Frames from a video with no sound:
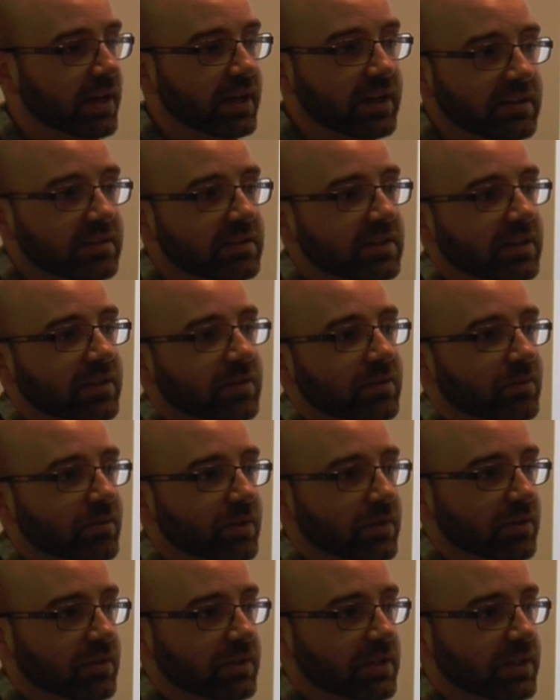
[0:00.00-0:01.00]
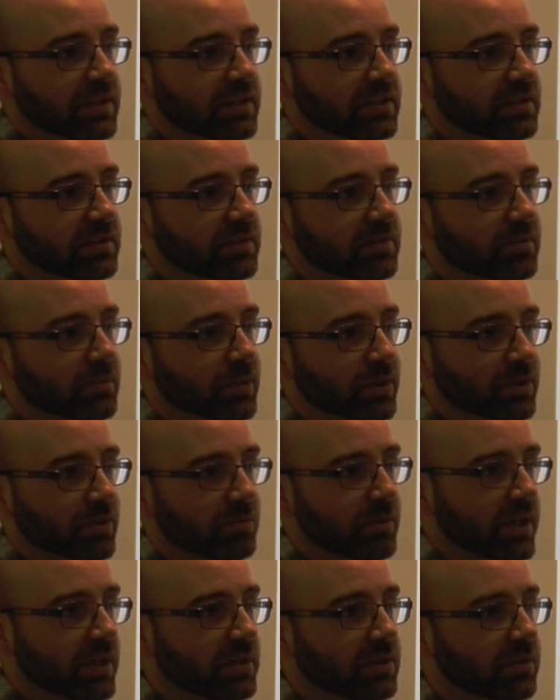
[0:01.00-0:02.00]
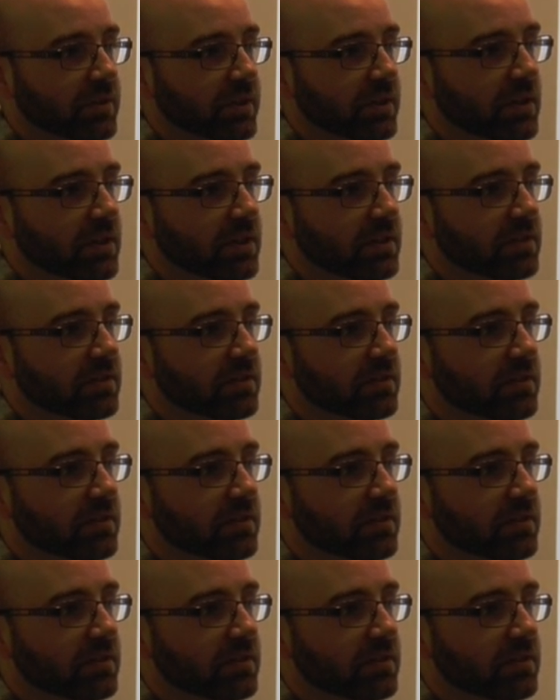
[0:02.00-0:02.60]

anything with your attention? What's your brain doing there?